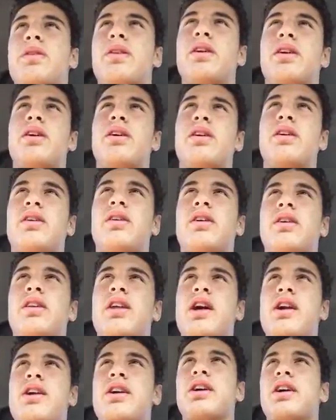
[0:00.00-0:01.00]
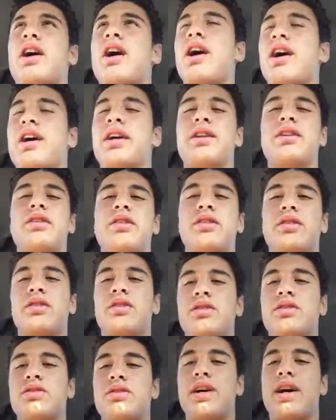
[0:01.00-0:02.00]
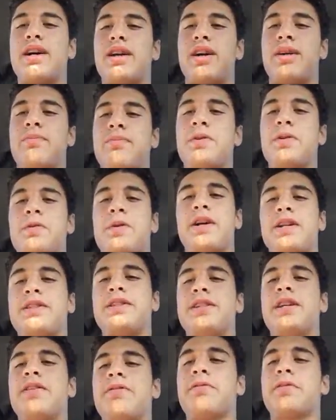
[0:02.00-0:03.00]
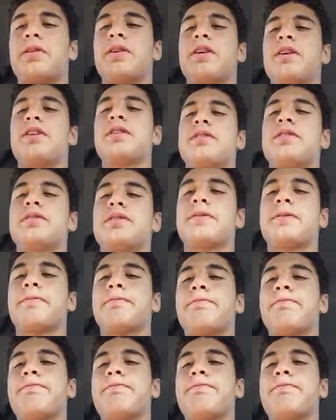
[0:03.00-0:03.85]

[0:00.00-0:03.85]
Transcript: that our God dried up the Red Sea for us,